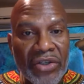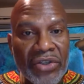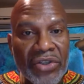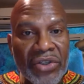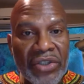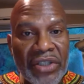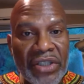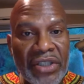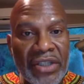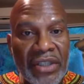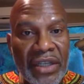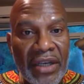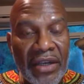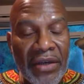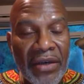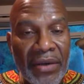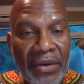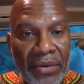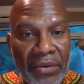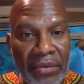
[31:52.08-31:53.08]
you should stay
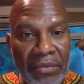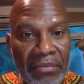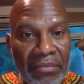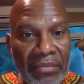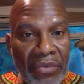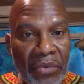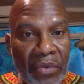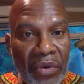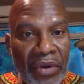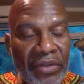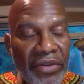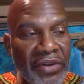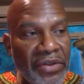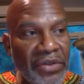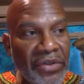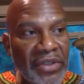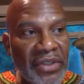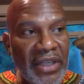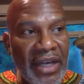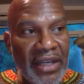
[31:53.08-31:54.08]
home, whether you
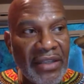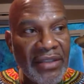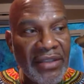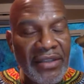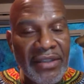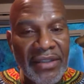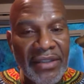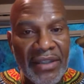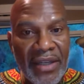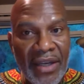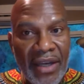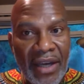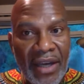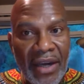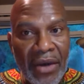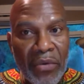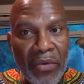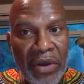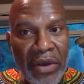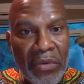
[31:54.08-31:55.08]
test,
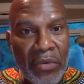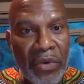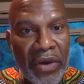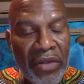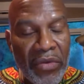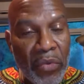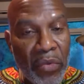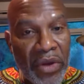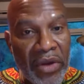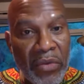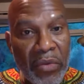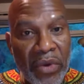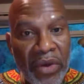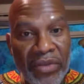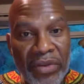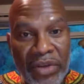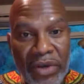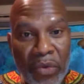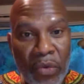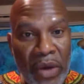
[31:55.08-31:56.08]

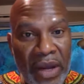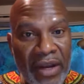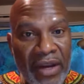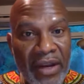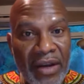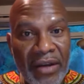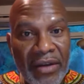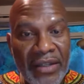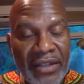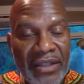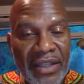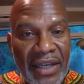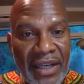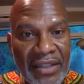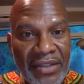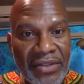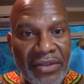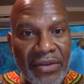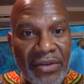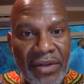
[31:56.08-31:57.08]
whether you're waiting on a
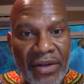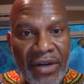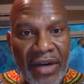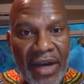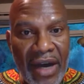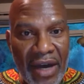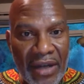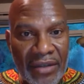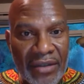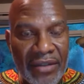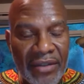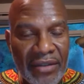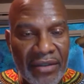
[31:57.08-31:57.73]
test or not.